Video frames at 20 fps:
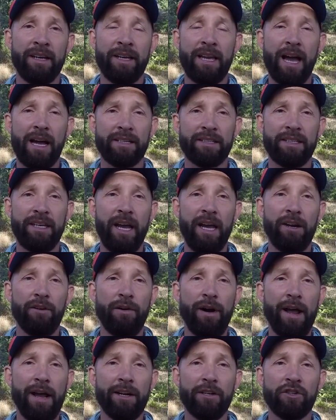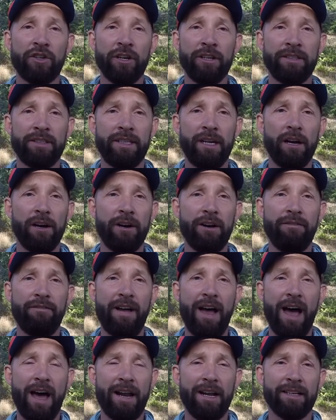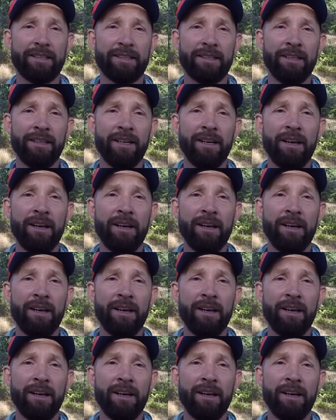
Cascade Range, Sierra Nevadas,